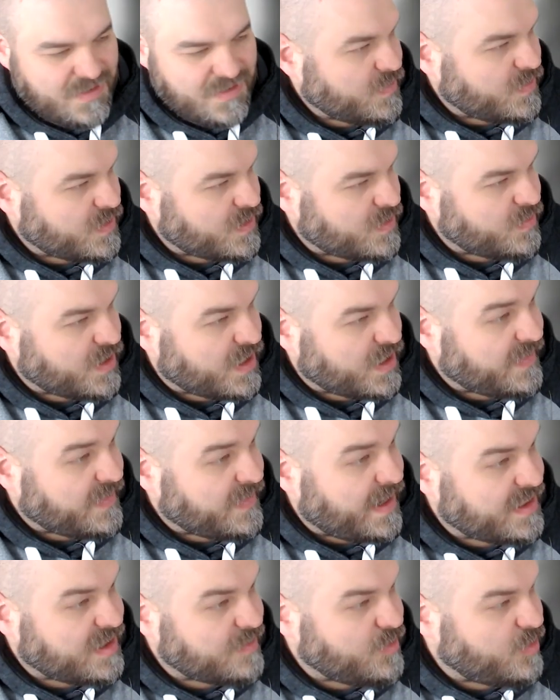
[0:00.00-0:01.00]
working on
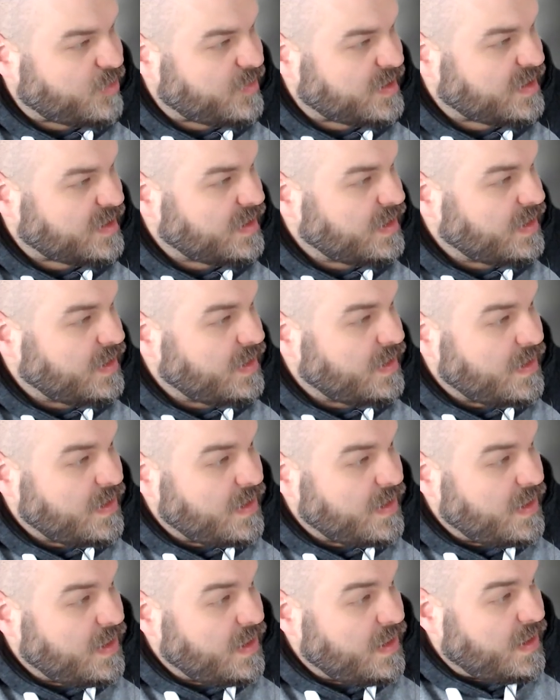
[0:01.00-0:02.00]
that at the moment.
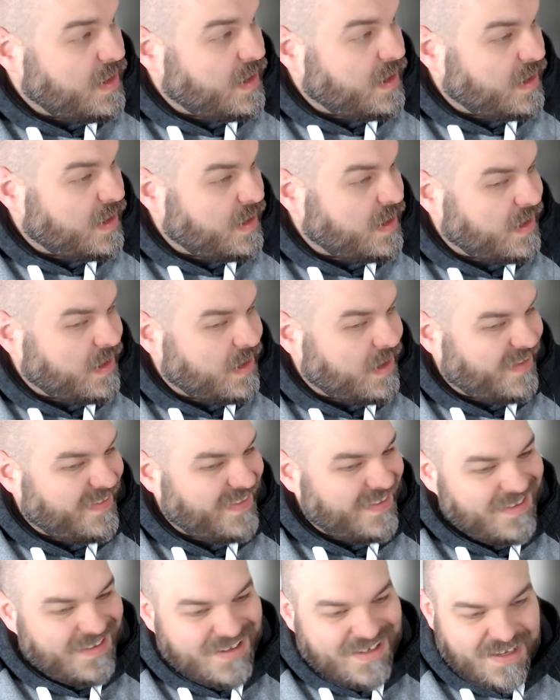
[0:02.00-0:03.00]
And
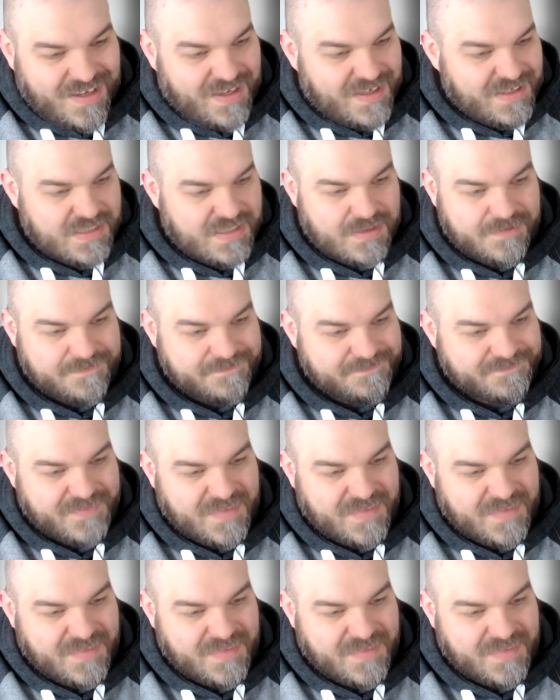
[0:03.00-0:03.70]
then yeah,